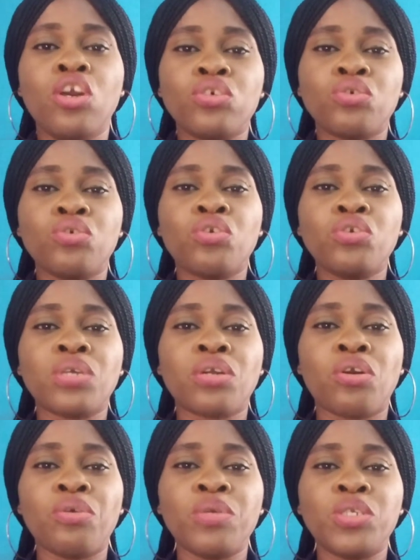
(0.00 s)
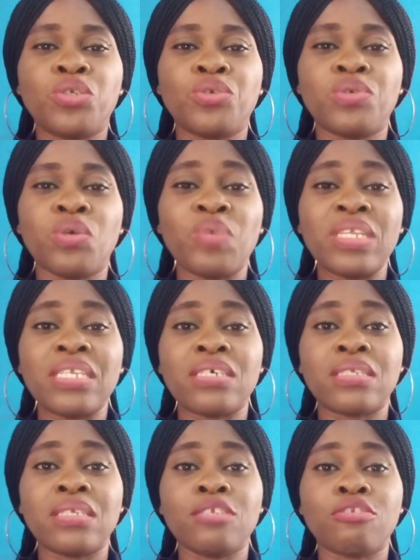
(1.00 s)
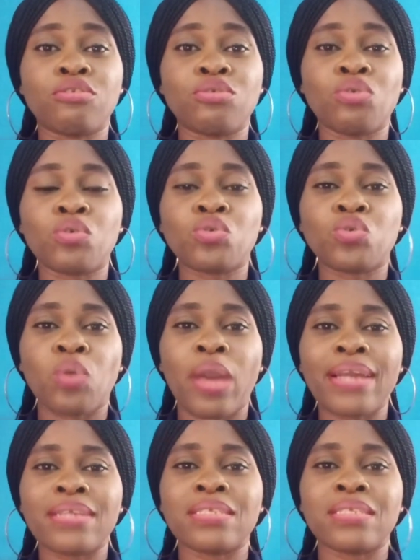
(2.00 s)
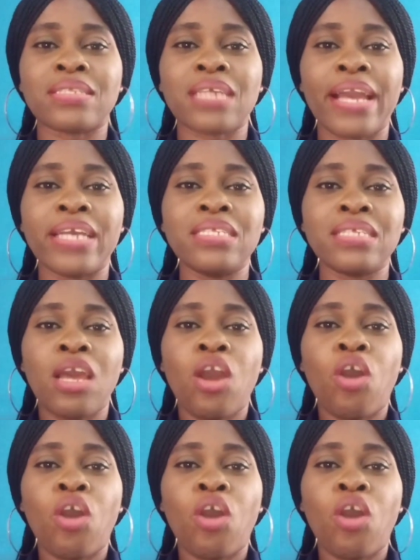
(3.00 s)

So you're going to encourage children when they sing the song to exercise